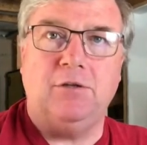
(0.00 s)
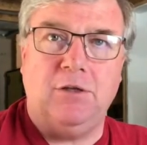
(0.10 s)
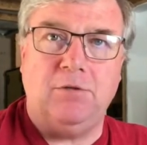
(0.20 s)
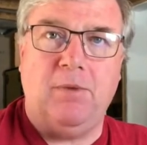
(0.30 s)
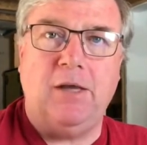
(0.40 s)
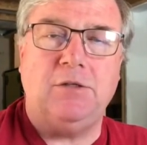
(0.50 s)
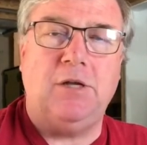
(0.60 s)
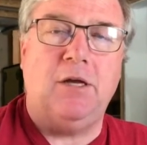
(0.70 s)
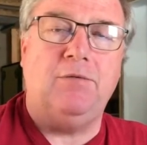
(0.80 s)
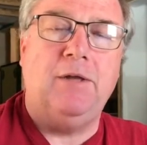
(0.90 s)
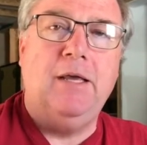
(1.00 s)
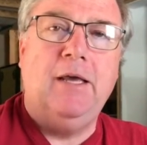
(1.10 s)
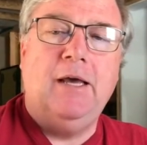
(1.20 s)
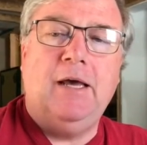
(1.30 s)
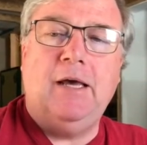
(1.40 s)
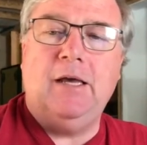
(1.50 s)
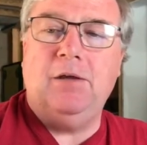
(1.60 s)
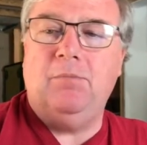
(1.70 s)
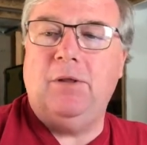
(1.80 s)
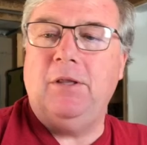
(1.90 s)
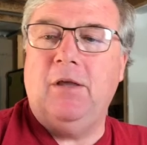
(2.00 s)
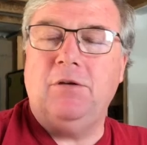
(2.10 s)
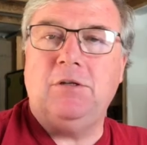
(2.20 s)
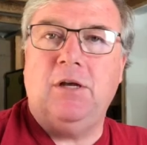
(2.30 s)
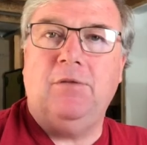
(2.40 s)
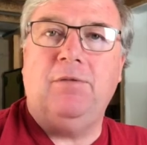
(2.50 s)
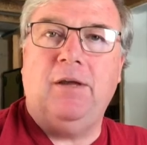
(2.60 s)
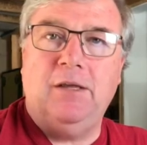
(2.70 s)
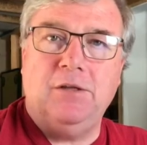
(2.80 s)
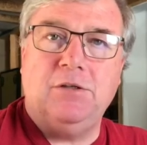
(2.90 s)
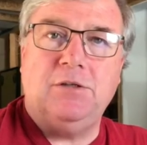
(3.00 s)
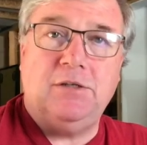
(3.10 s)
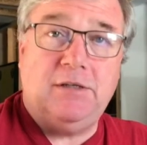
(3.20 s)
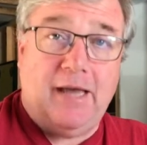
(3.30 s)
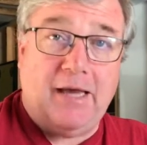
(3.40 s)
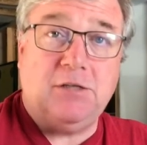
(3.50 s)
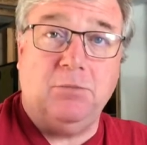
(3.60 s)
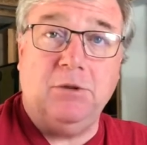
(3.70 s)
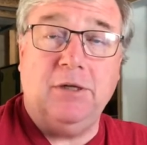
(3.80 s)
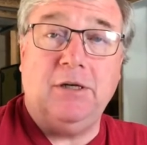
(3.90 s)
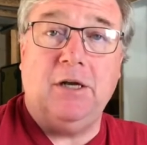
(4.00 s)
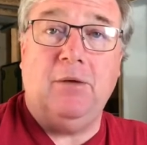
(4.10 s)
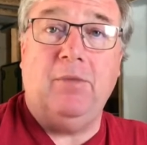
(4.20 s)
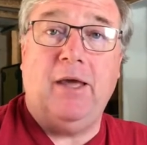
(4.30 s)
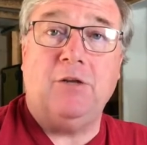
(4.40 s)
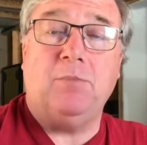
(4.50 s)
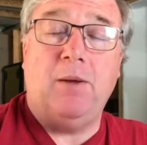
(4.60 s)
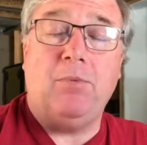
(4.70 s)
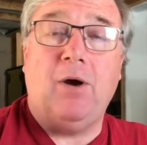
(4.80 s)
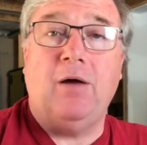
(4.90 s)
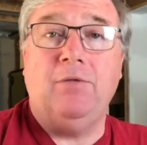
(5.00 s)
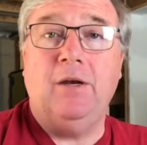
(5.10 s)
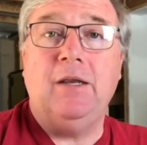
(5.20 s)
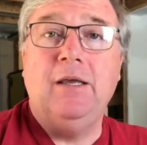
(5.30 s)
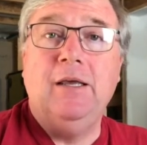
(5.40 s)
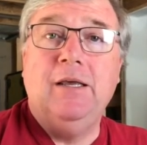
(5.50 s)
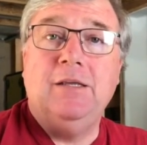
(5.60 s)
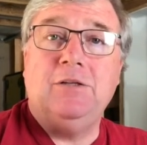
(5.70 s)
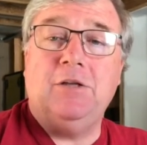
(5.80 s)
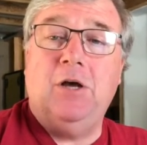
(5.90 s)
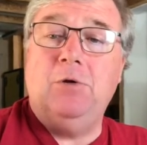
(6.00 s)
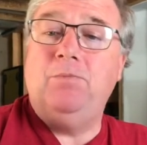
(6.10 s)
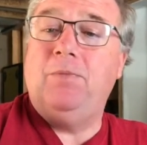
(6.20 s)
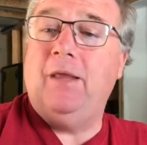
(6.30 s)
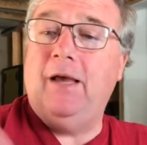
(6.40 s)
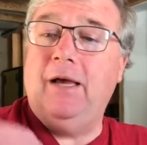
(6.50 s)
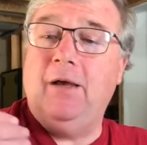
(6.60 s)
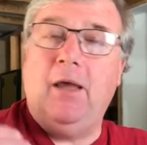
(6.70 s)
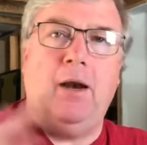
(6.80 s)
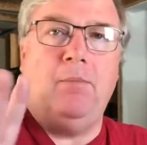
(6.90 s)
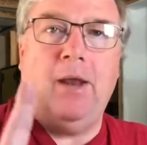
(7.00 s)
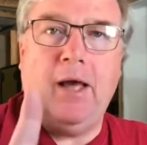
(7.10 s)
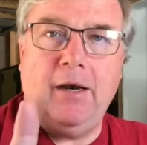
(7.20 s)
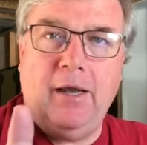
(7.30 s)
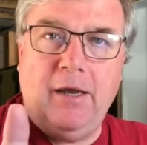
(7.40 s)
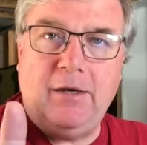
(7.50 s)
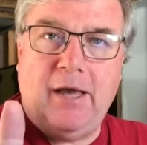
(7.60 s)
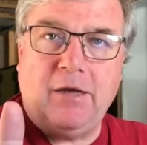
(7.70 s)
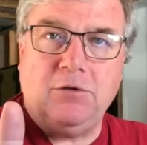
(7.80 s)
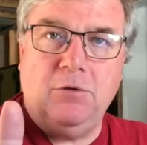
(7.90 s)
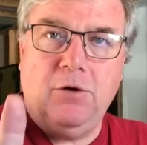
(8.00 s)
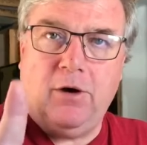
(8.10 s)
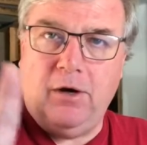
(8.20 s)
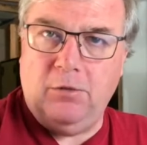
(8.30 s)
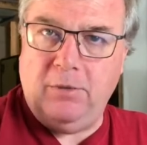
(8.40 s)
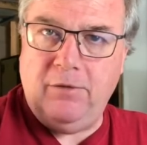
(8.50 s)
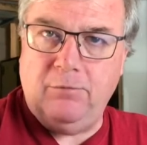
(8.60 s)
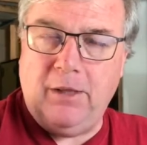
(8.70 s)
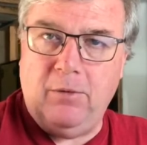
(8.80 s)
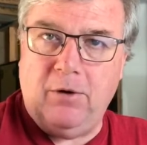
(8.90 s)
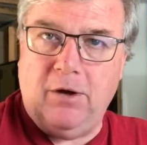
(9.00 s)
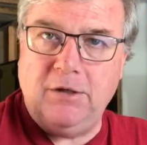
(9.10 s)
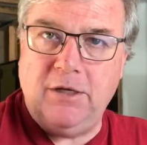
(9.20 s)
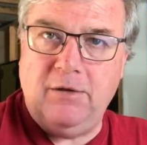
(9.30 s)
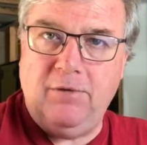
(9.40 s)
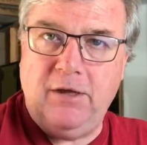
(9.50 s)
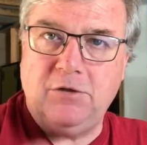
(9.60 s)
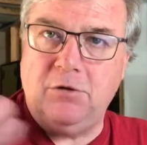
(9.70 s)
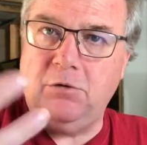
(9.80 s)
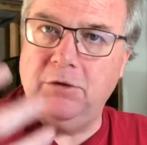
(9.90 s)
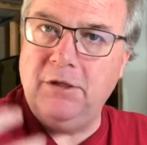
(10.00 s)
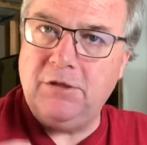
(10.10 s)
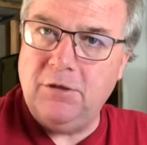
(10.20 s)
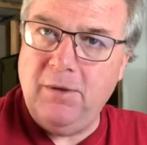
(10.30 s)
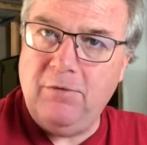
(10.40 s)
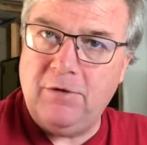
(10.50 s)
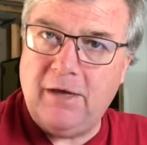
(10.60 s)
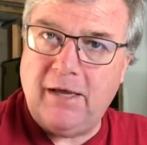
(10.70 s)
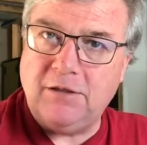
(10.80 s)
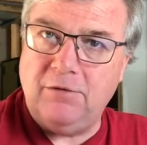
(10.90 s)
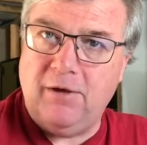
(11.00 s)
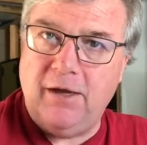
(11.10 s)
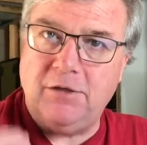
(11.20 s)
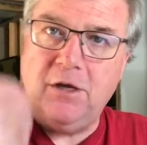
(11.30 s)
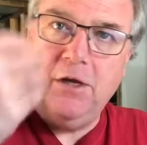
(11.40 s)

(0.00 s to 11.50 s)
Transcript: It's my stuff. But the other stuff is taxable income. That is my profit. So, and I'm not a tax lawyer. I don't even play one on TV, so don't listen to me for tax advice.